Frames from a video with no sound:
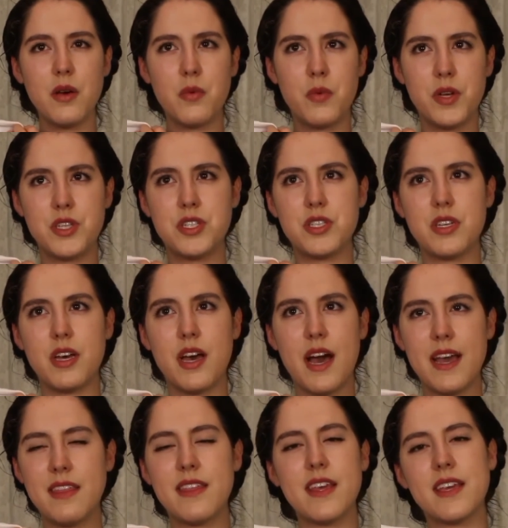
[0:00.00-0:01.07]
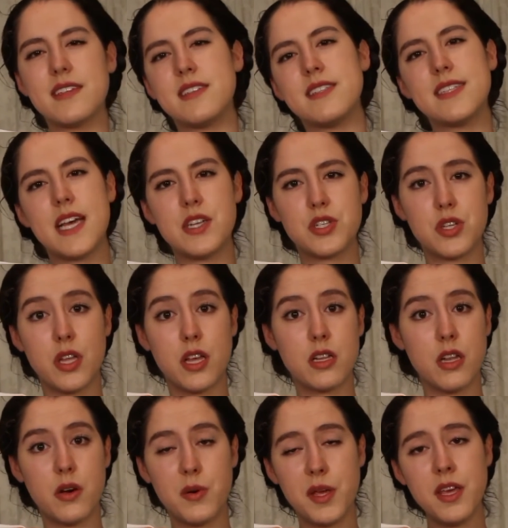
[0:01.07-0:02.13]
which I think is essentially
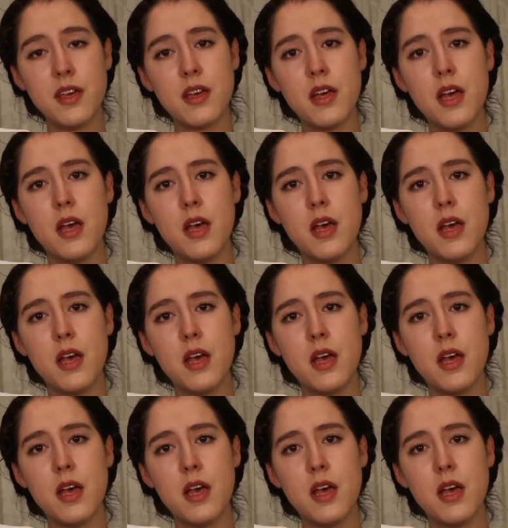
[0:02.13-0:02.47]
Chloe,